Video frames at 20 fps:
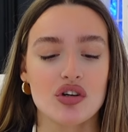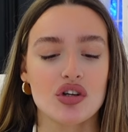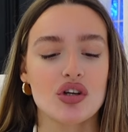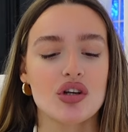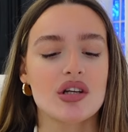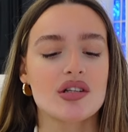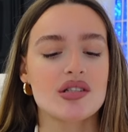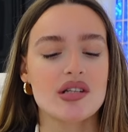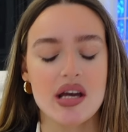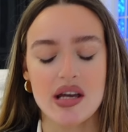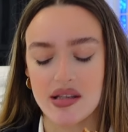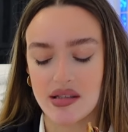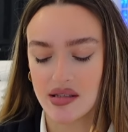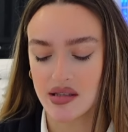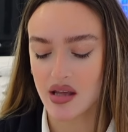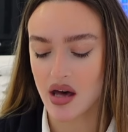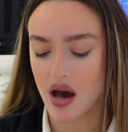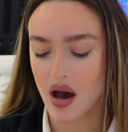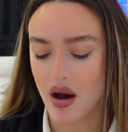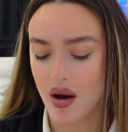You can taste
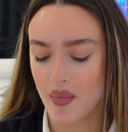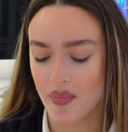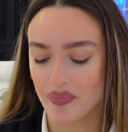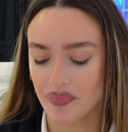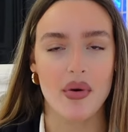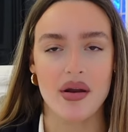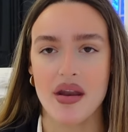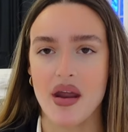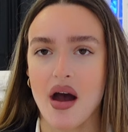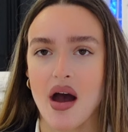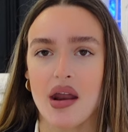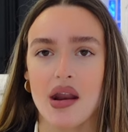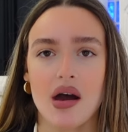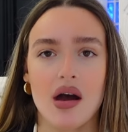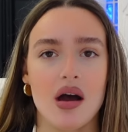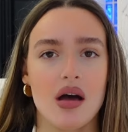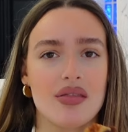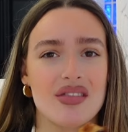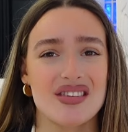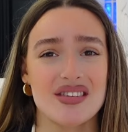the
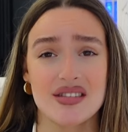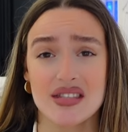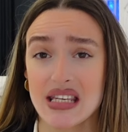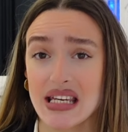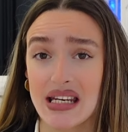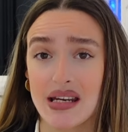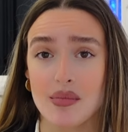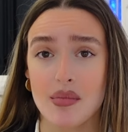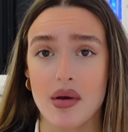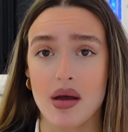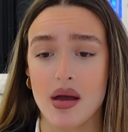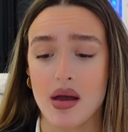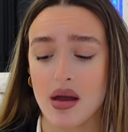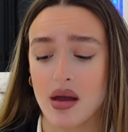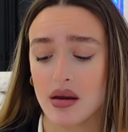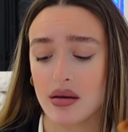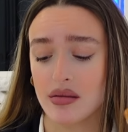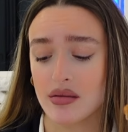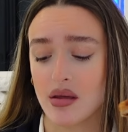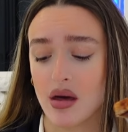banana, the
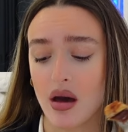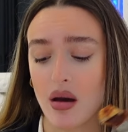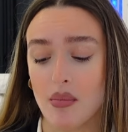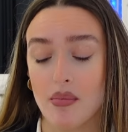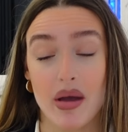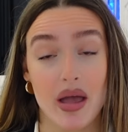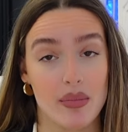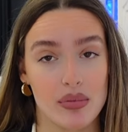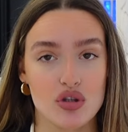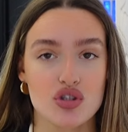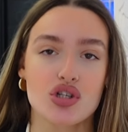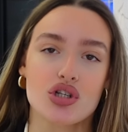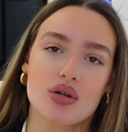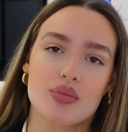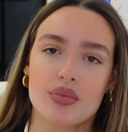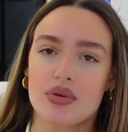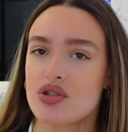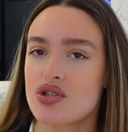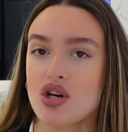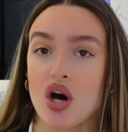cinnamon, the maple
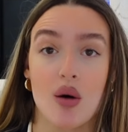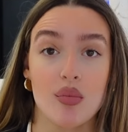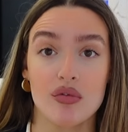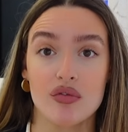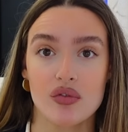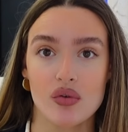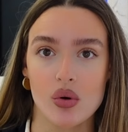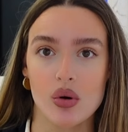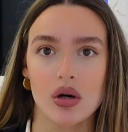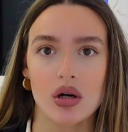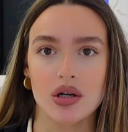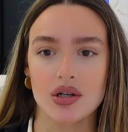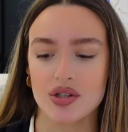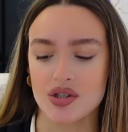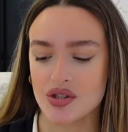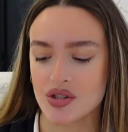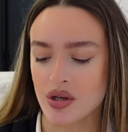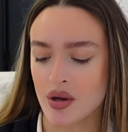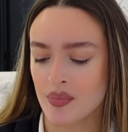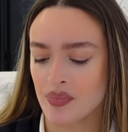syrup on top, of
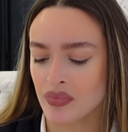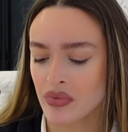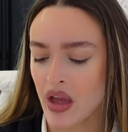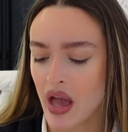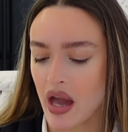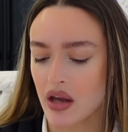course.